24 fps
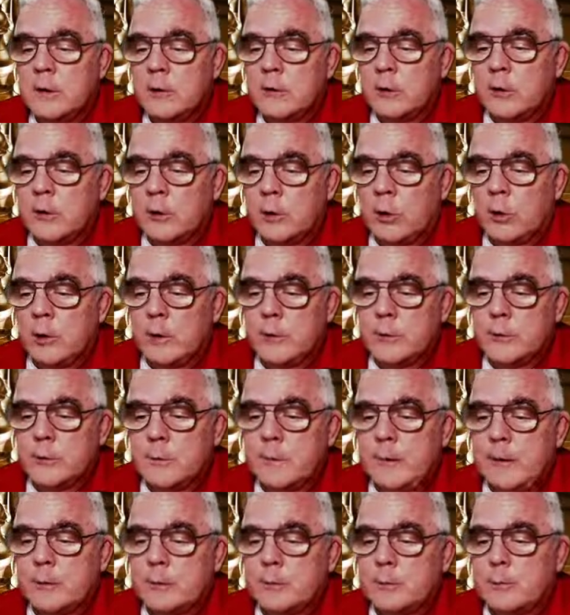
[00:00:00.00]
Chigorin's
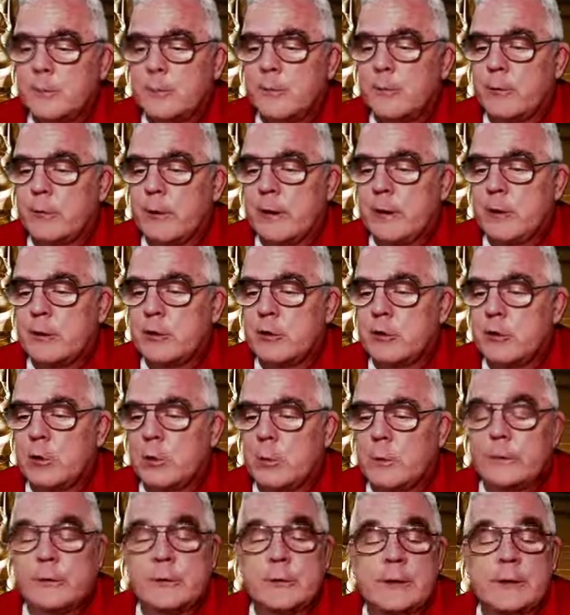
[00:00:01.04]
best move ratio was